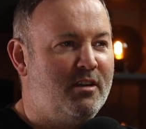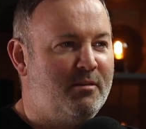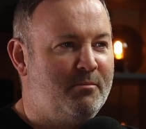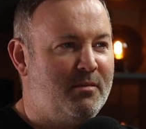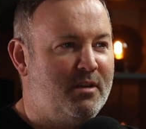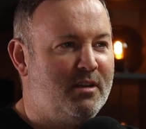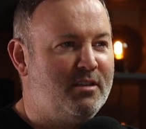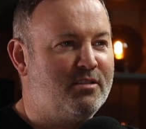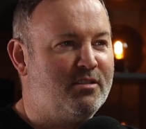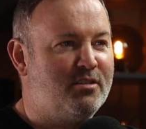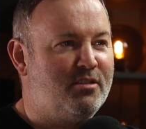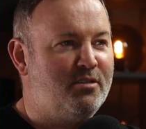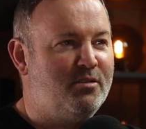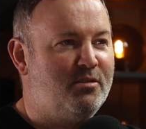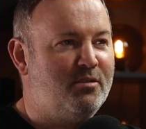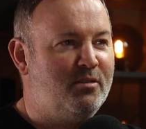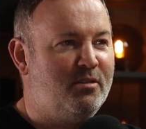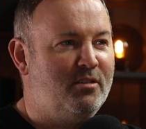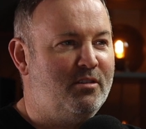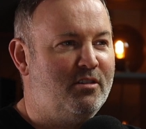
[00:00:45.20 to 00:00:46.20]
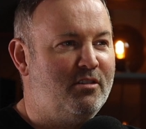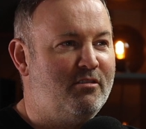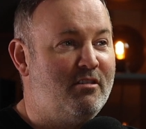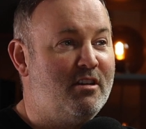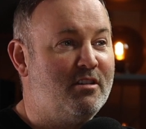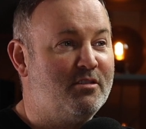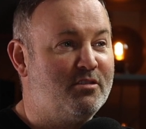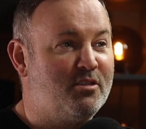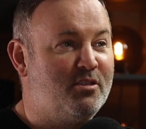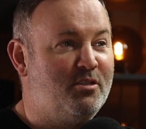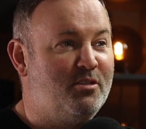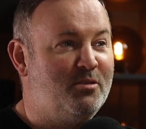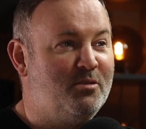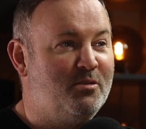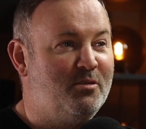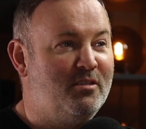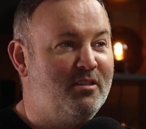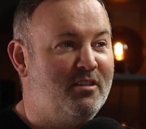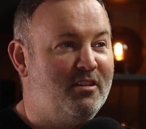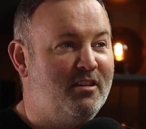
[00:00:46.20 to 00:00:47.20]
my school, or our
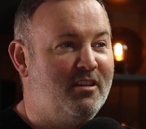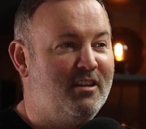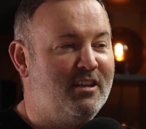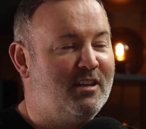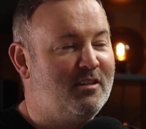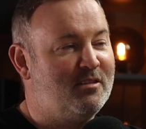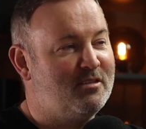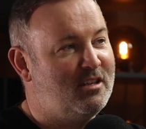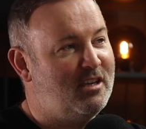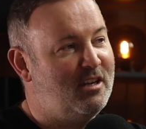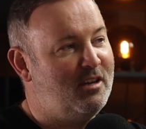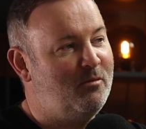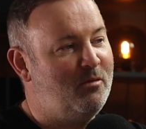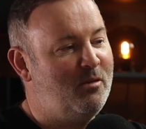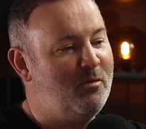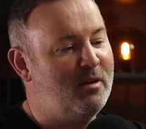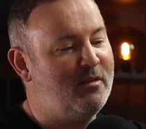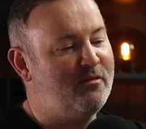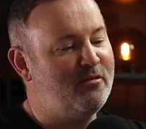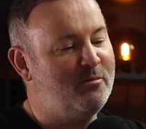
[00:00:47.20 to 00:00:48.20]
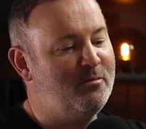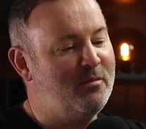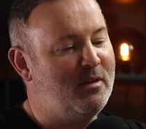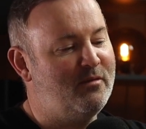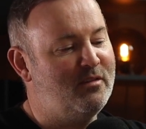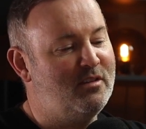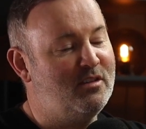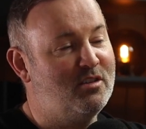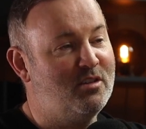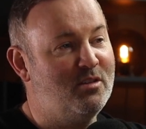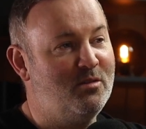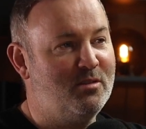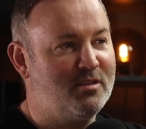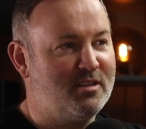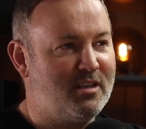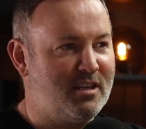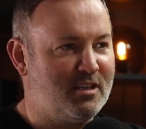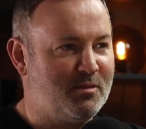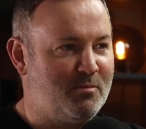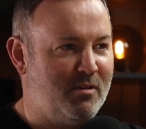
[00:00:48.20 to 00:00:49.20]
school, and I was like, we went from having 2
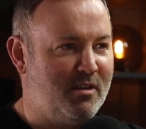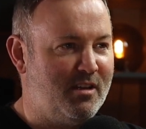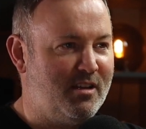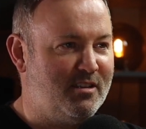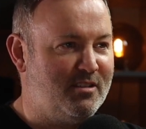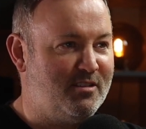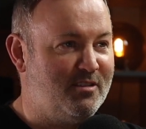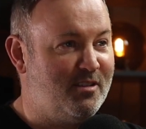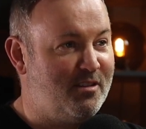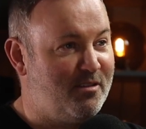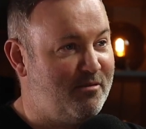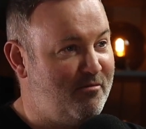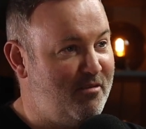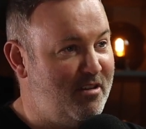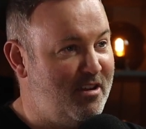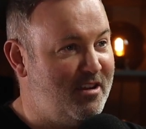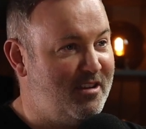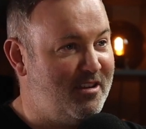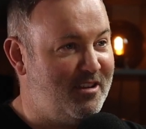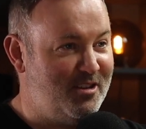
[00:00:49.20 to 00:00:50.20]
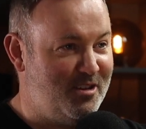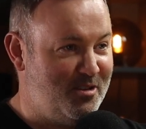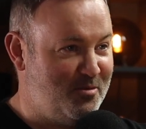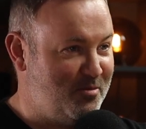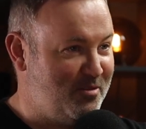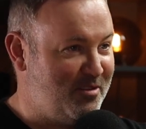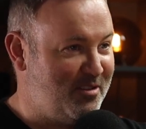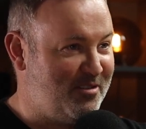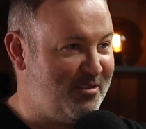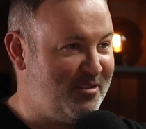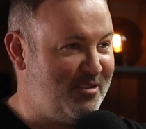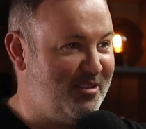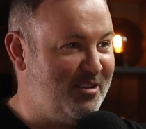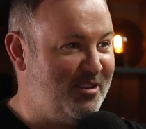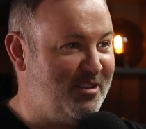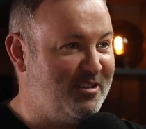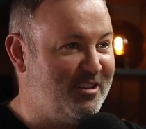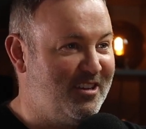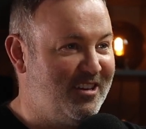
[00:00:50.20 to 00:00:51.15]
sax players to 3, and you were the 3rd.